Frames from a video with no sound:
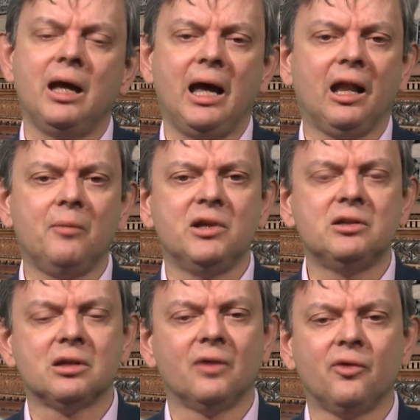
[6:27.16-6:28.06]

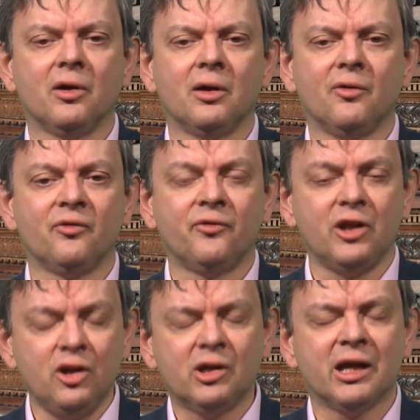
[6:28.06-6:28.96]
element. For
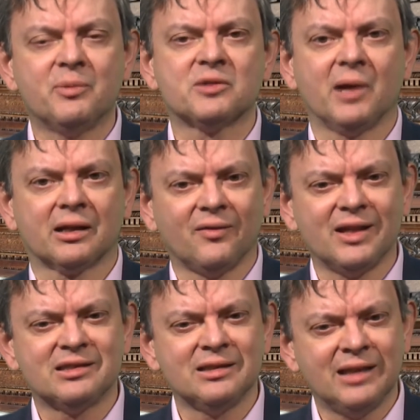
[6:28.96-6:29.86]
the UK perspective,
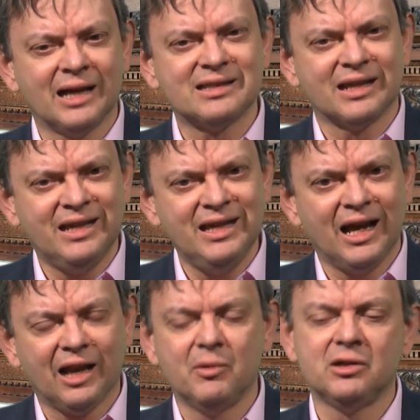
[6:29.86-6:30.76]
that's the key
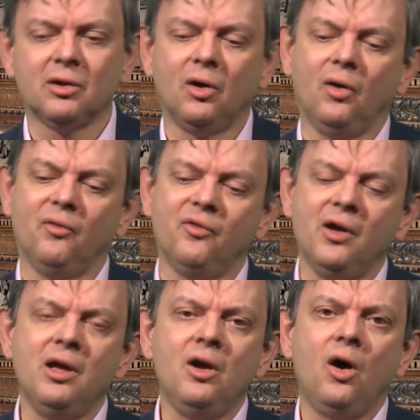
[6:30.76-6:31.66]
element of
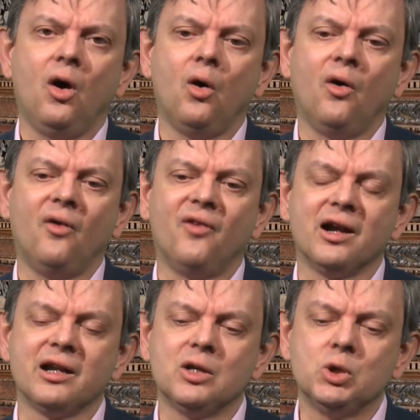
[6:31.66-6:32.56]

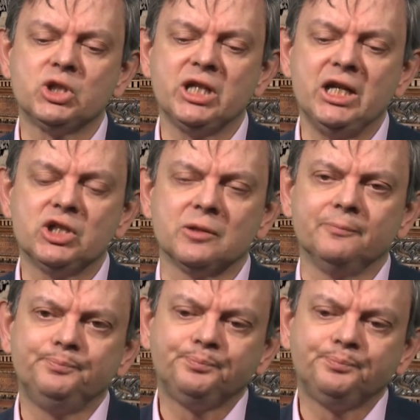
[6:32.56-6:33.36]
our negotiation.